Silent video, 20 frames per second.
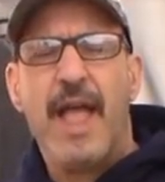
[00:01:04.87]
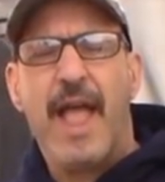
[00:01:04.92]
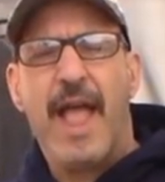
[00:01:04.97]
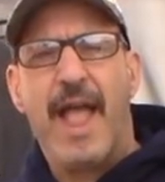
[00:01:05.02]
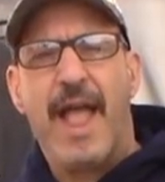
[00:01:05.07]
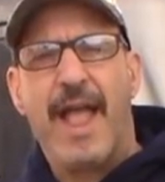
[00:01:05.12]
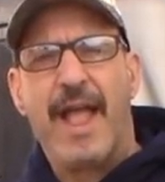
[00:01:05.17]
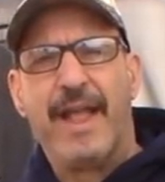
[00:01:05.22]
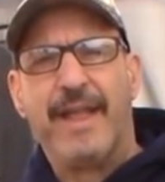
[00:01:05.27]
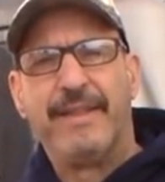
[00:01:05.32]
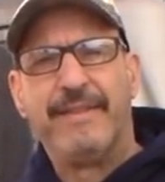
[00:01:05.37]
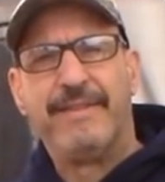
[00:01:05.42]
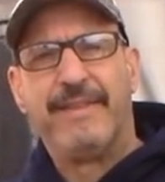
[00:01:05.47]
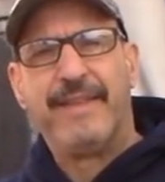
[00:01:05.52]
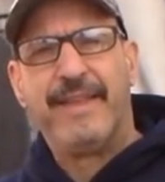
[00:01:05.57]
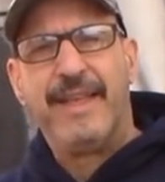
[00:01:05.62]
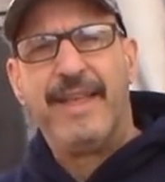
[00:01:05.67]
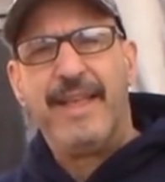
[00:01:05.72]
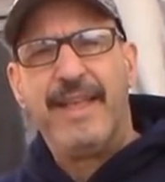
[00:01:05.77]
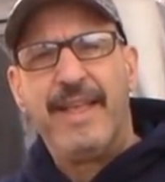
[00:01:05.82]
And
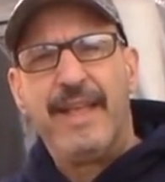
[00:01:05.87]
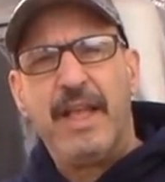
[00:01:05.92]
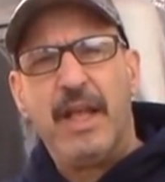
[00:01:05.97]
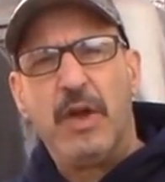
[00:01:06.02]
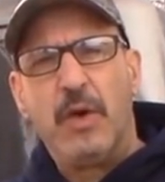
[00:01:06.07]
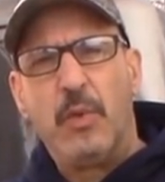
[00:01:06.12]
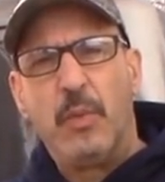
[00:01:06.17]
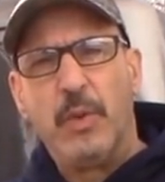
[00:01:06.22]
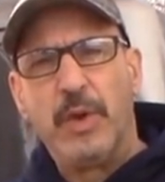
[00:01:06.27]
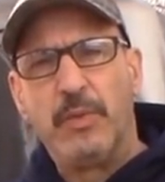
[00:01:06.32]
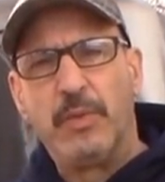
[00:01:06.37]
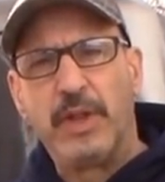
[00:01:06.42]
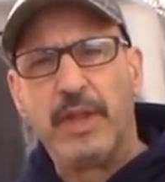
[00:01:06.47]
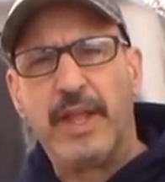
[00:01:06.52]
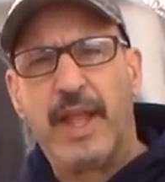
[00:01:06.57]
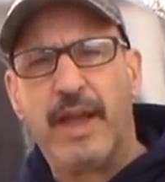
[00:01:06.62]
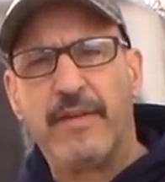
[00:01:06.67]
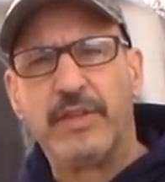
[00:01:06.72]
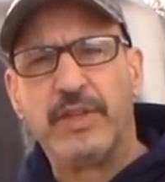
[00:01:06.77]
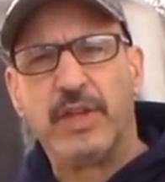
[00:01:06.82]
we
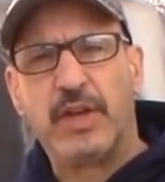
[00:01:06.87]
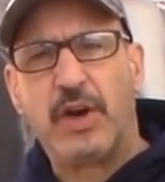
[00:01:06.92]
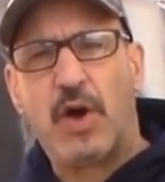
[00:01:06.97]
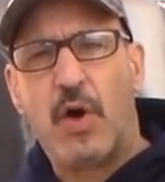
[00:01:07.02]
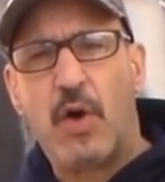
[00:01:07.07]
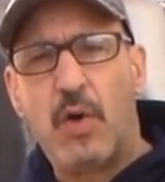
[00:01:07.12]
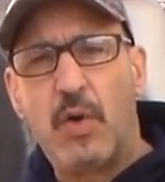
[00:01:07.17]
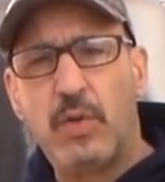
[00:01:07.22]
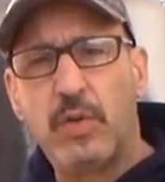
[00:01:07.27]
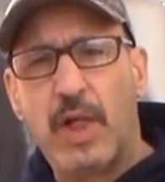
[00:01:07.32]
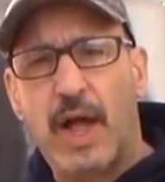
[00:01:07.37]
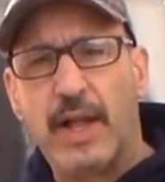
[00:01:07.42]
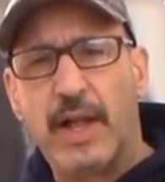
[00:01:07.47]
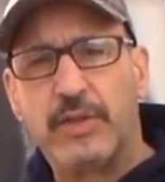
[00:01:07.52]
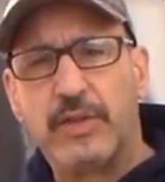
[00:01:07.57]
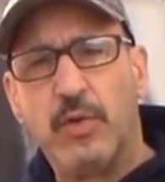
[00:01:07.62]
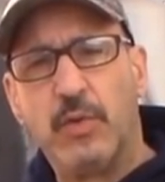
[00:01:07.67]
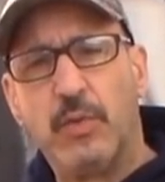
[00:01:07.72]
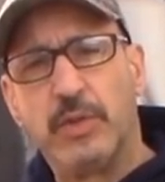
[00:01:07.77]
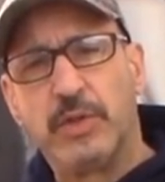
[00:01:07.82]
really haven't done a whole lot
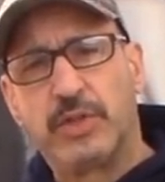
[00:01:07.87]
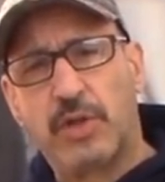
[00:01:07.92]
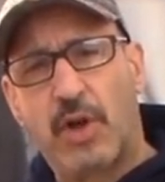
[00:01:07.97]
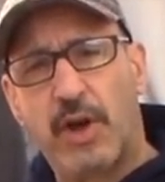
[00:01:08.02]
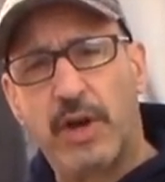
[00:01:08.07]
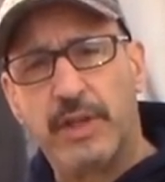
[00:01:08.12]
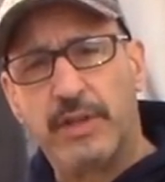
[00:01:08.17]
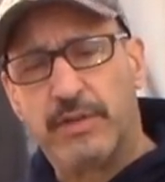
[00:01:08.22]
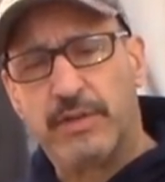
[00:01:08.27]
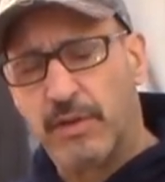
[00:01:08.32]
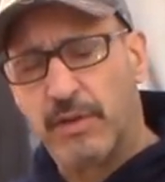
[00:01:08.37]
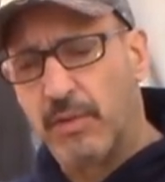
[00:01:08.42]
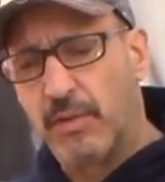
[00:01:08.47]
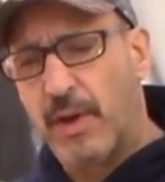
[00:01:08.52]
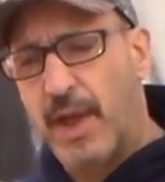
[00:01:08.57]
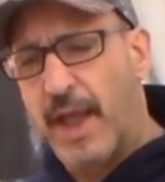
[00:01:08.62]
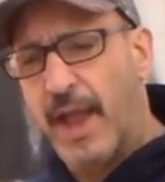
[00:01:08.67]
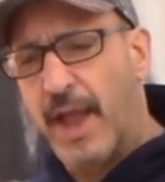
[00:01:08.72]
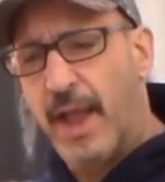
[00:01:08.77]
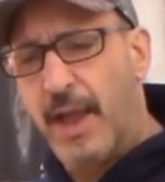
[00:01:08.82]
to it. We're starting to,
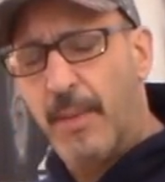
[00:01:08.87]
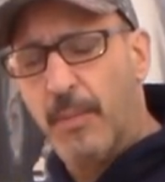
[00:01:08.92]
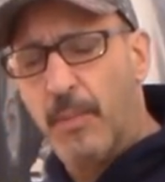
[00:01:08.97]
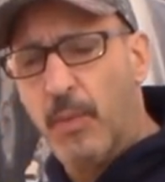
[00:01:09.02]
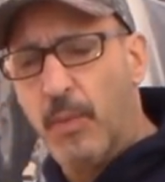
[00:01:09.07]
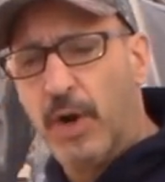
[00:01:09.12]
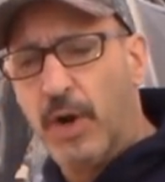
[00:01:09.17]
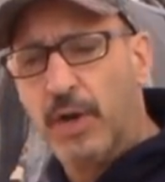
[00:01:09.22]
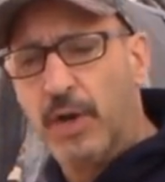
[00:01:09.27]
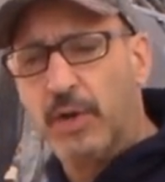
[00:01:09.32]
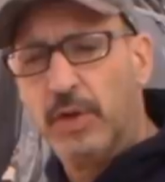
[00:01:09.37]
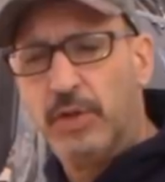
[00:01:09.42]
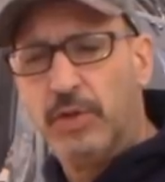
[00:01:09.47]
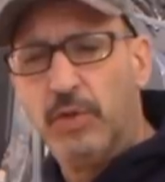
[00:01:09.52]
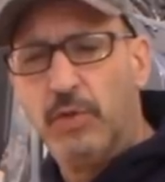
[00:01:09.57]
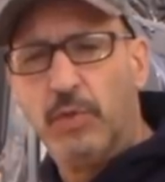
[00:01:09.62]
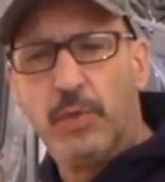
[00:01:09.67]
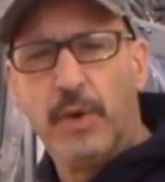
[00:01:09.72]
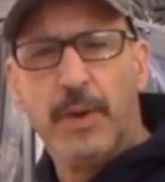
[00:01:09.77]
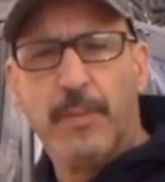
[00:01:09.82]
and we're gonna
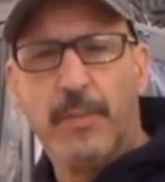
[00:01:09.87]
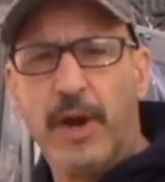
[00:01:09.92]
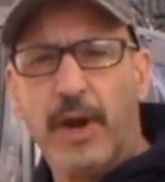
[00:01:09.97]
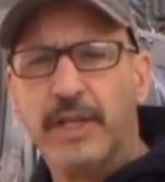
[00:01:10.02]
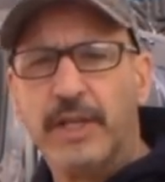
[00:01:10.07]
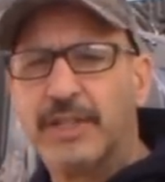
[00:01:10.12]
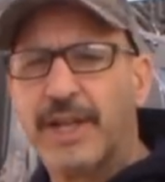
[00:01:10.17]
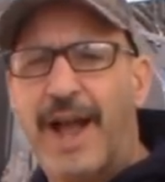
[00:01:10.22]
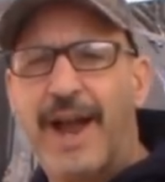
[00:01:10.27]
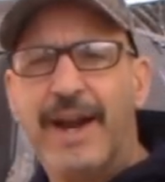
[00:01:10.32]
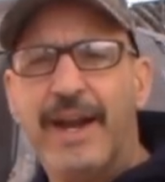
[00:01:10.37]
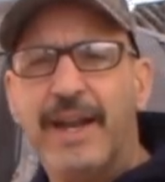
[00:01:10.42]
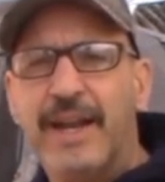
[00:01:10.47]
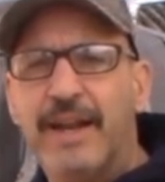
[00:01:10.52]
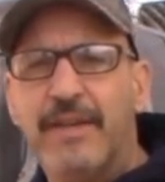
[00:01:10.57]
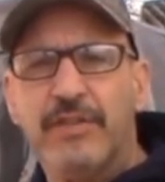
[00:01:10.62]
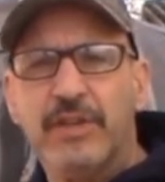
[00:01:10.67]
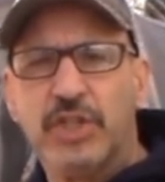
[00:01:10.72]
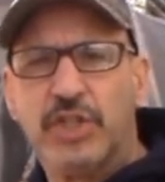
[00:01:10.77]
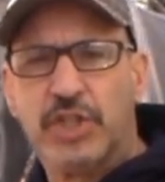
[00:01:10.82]
do the rear brakes. I didn't
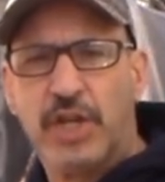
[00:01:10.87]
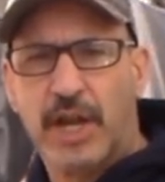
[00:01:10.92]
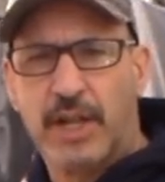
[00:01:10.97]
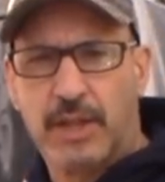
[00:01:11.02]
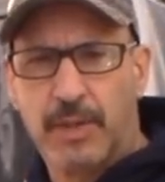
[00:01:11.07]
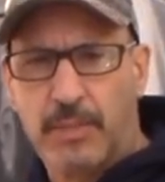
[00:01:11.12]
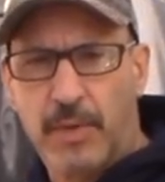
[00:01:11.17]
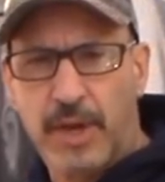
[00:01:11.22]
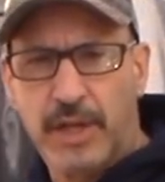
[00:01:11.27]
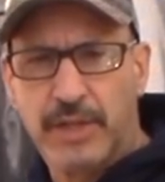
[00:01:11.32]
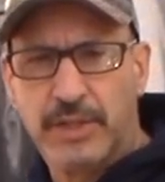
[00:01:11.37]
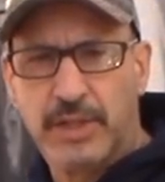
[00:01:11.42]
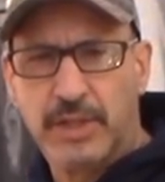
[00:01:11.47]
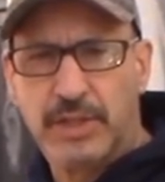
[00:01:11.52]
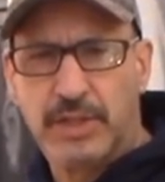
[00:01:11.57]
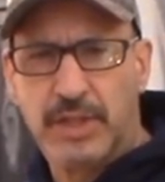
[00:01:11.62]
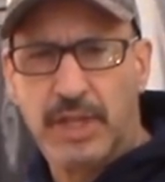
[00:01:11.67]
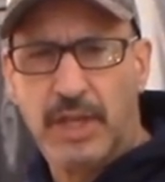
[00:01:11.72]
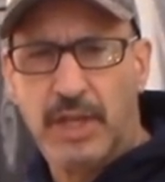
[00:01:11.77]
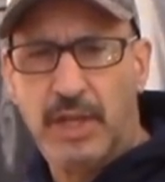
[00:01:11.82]
even check the brakes to
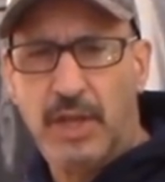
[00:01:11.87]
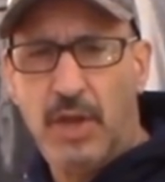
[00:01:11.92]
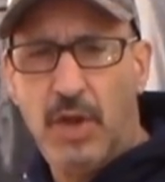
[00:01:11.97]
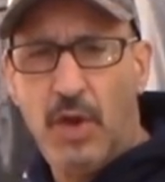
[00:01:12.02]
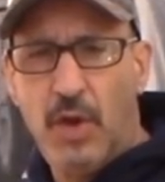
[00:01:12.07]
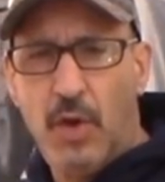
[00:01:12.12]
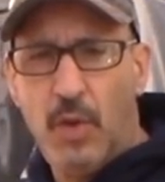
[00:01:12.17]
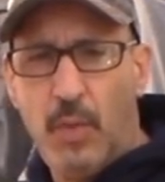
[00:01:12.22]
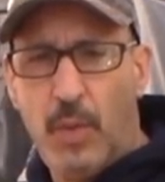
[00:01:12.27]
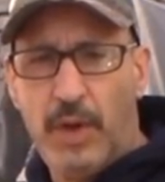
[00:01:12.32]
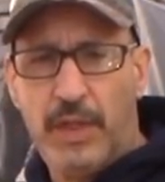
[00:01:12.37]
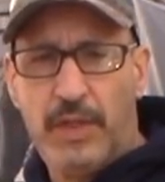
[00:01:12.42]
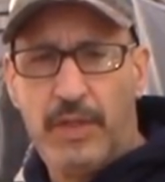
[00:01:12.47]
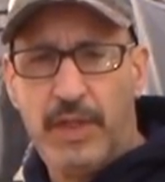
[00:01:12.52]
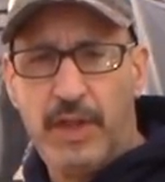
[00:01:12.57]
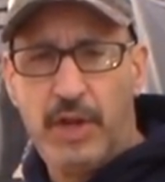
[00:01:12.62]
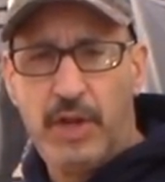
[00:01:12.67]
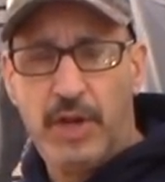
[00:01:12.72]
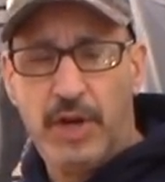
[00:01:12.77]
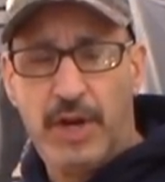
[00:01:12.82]
see whether
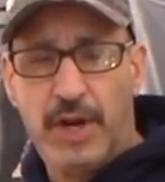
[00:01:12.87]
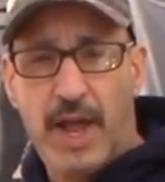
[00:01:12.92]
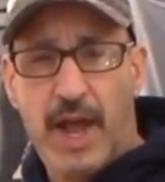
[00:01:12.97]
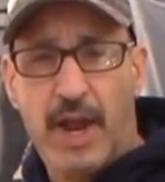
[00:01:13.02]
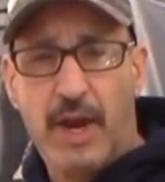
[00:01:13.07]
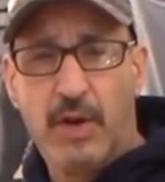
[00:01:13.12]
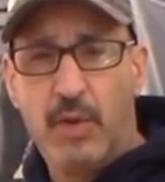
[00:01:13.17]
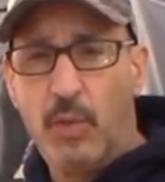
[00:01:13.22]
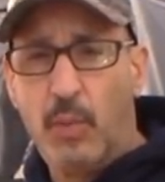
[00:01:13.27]
they're good or not.